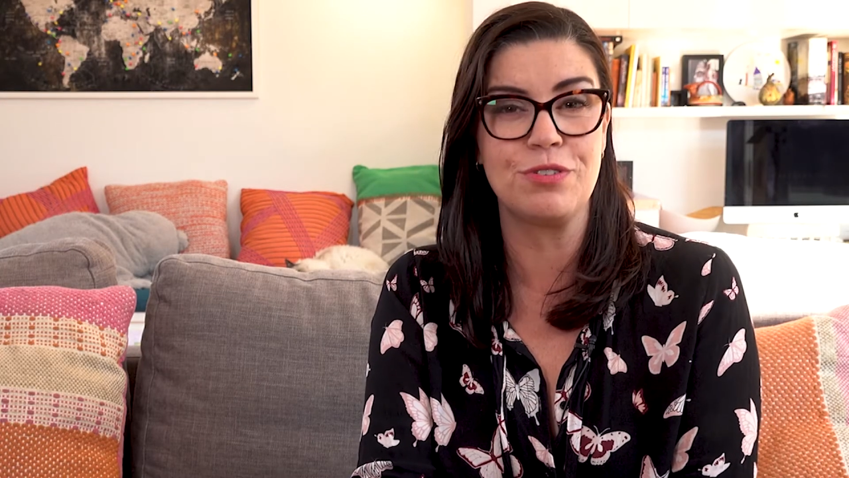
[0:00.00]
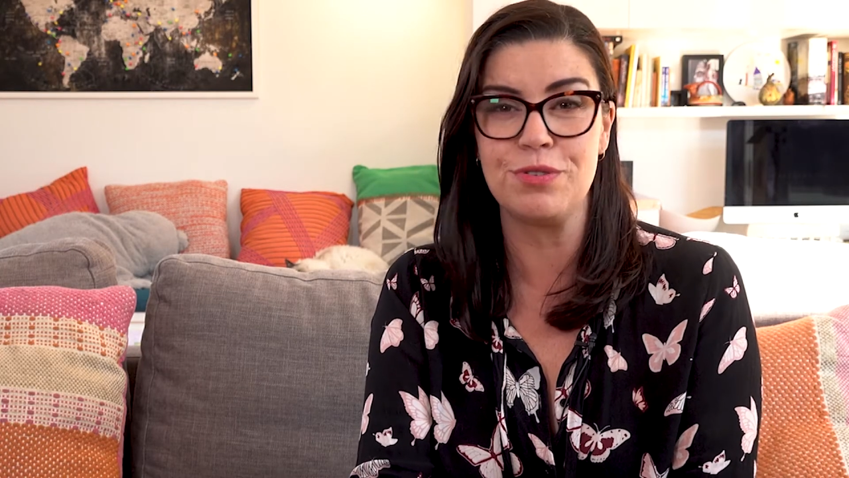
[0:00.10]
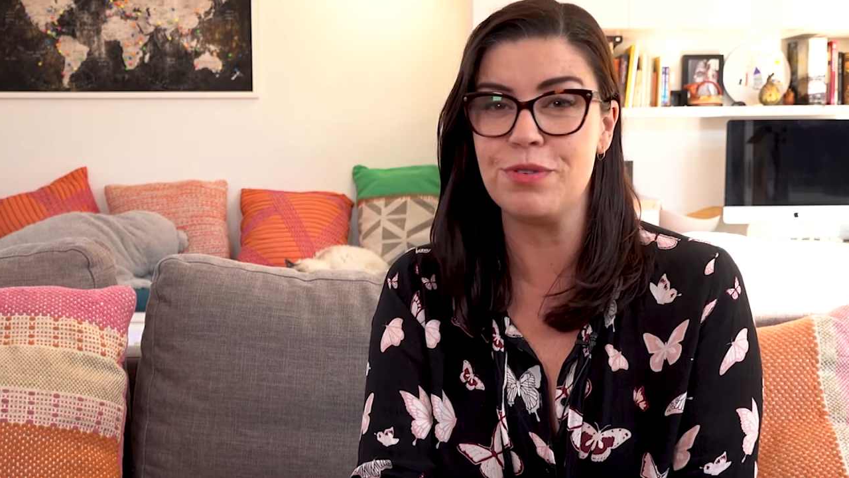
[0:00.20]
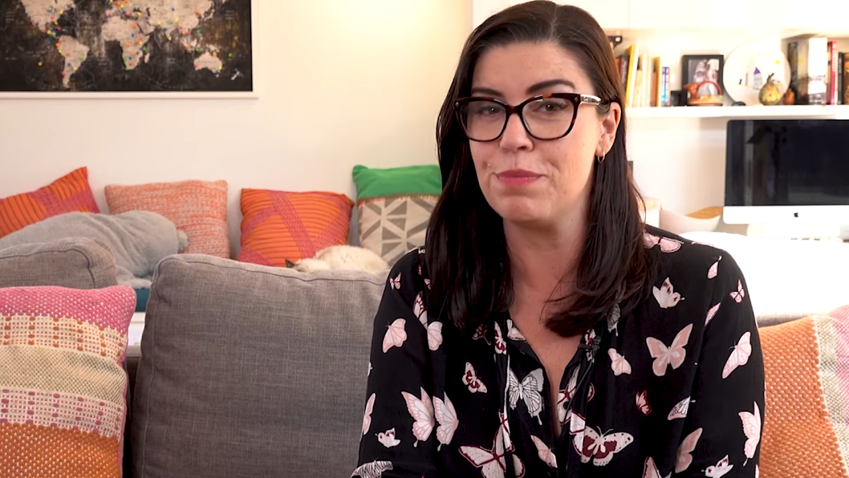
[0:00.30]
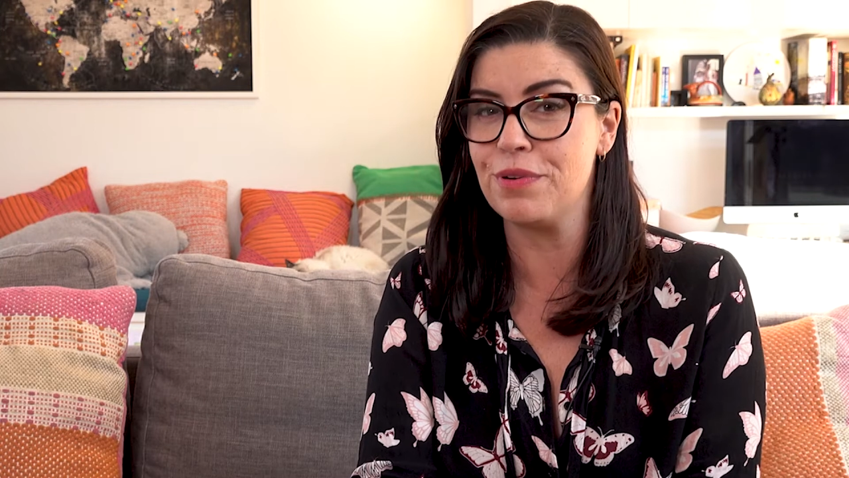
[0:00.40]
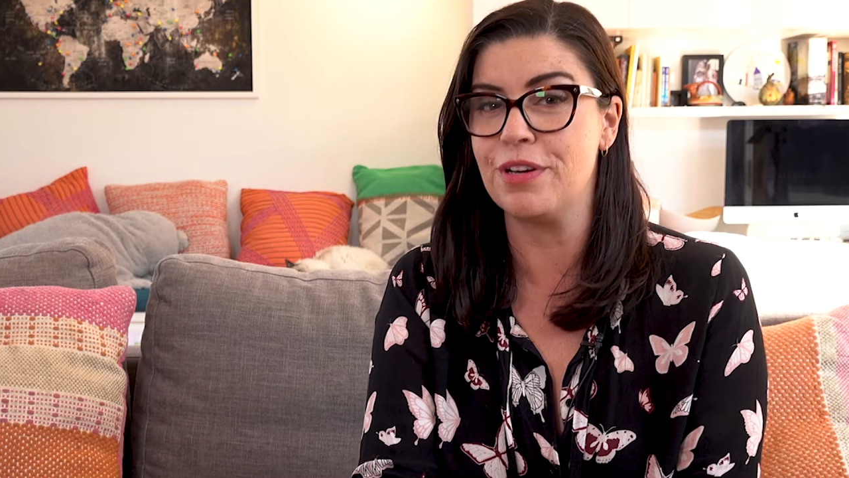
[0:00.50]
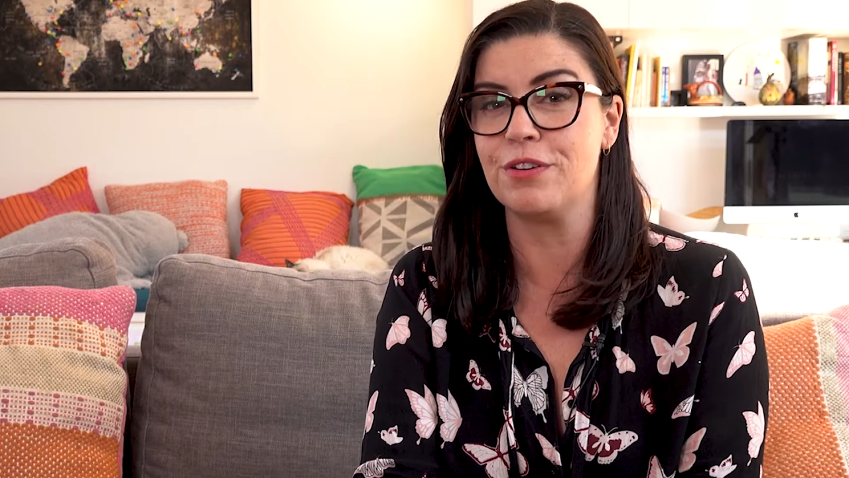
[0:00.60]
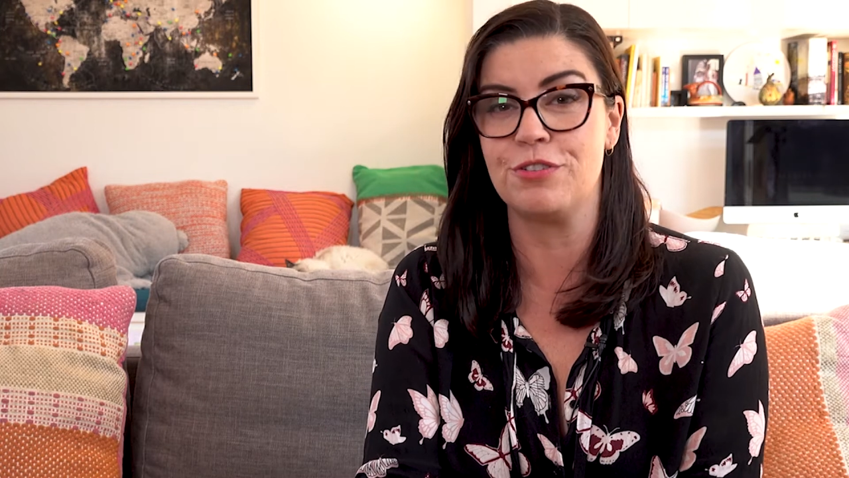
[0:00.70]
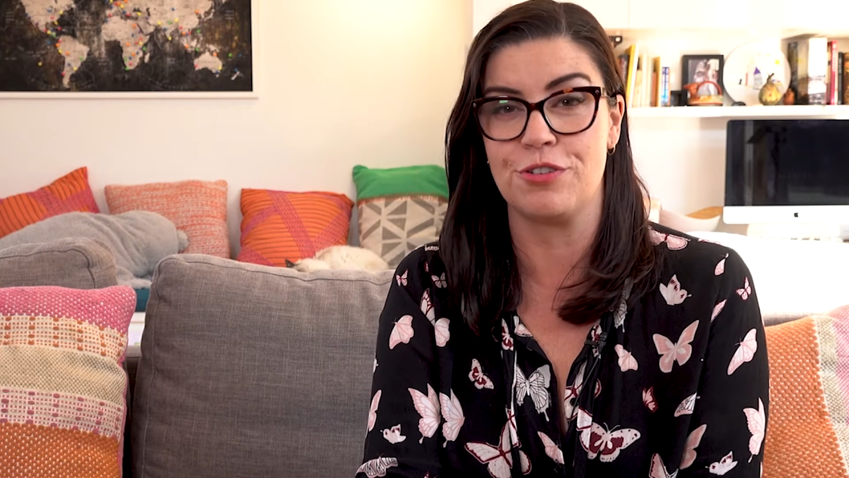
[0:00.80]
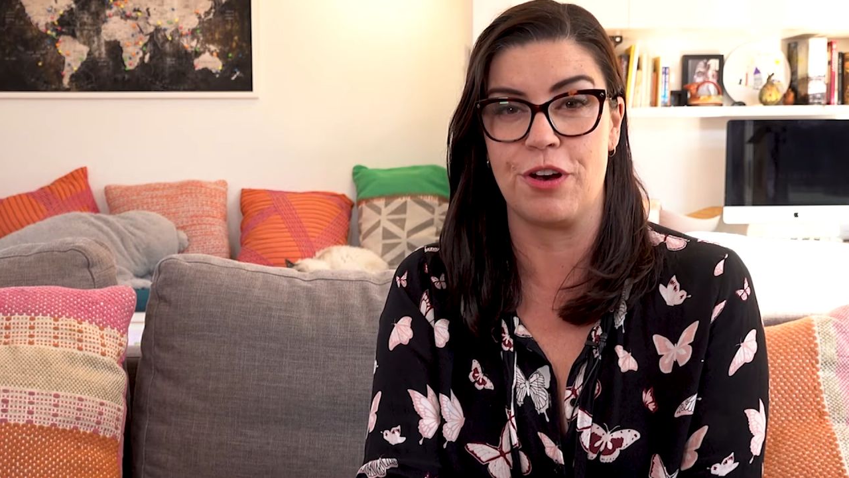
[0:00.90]
do a pretty
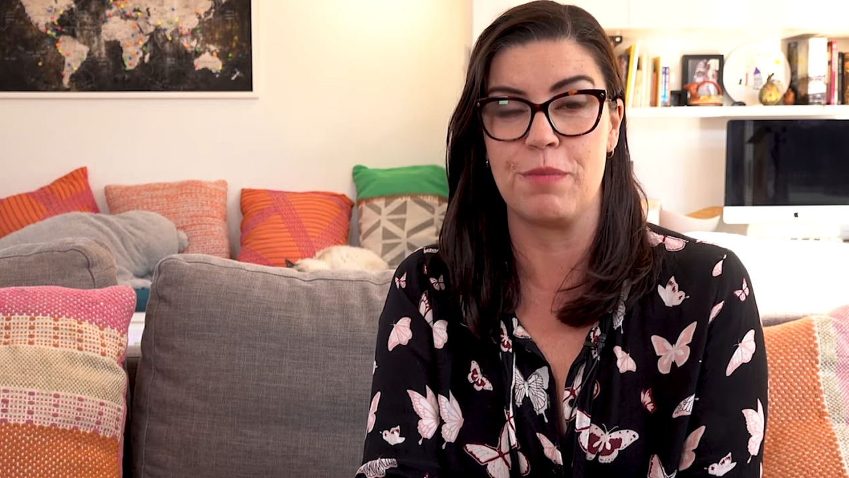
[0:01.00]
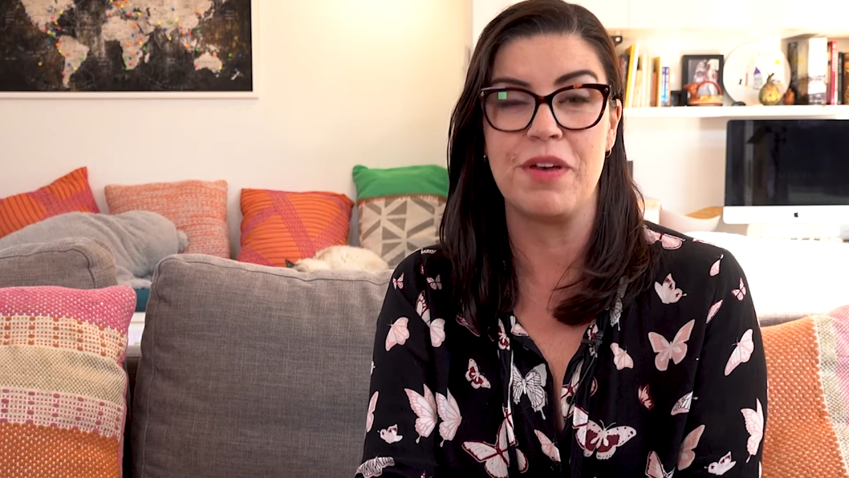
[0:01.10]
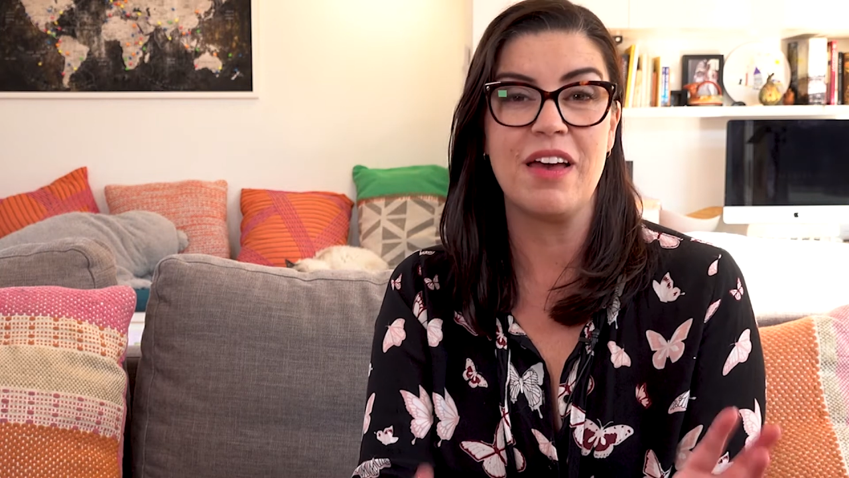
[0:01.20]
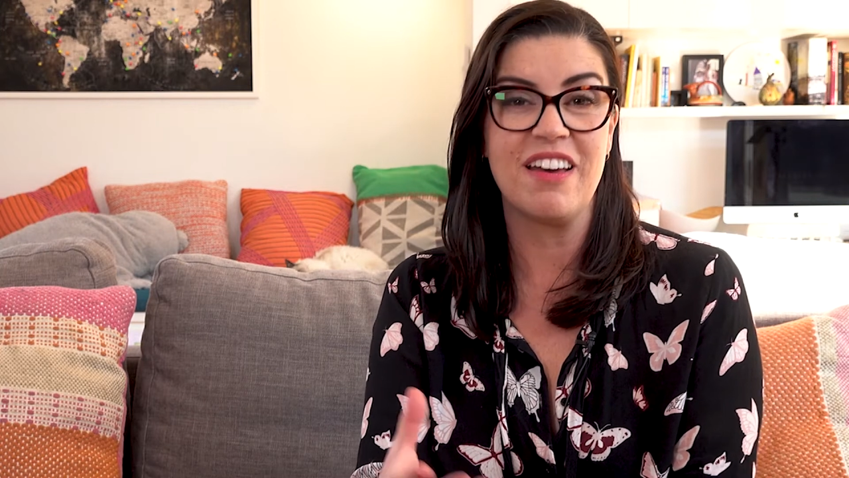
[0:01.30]
good job